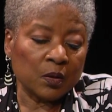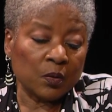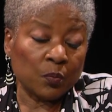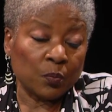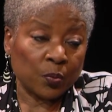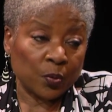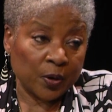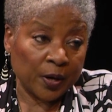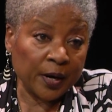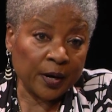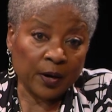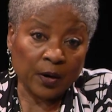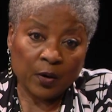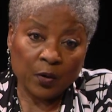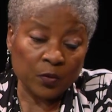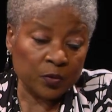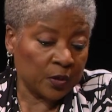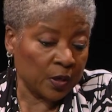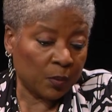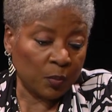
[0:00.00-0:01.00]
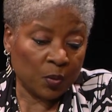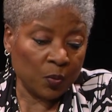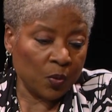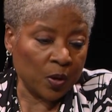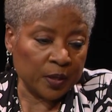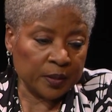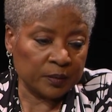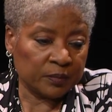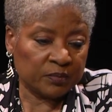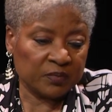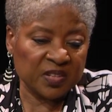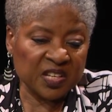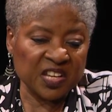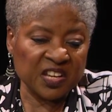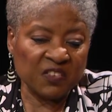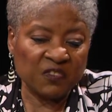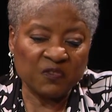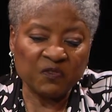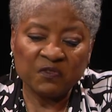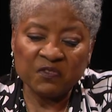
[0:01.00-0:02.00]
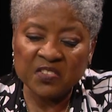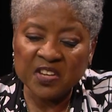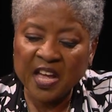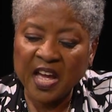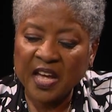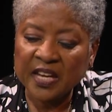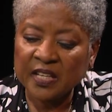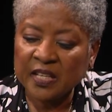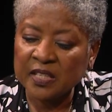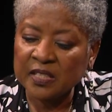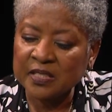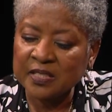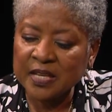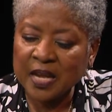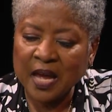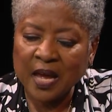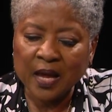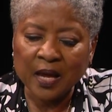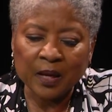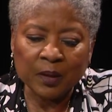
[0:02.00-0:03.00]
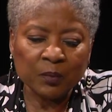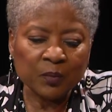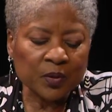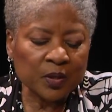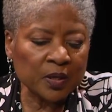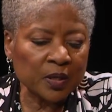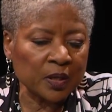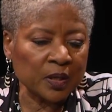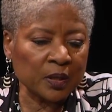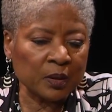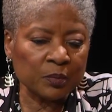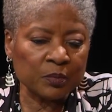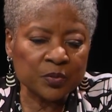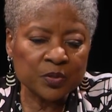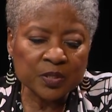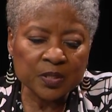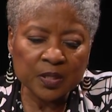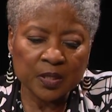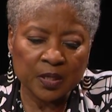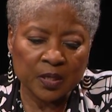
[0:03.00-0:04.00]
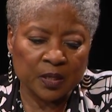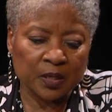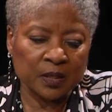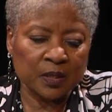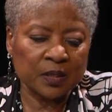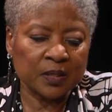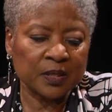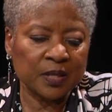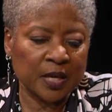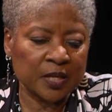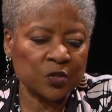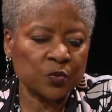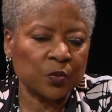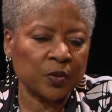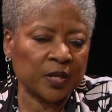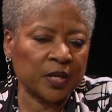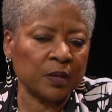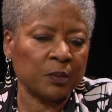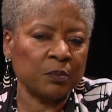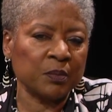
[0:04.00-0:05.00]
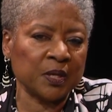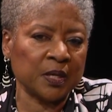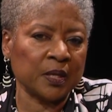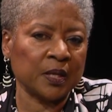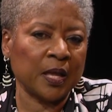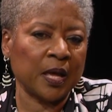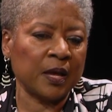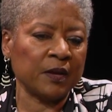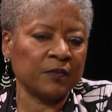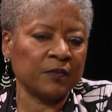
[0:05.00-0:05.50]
Prayer, number one. If not a dime comes in, that's what kept me alive.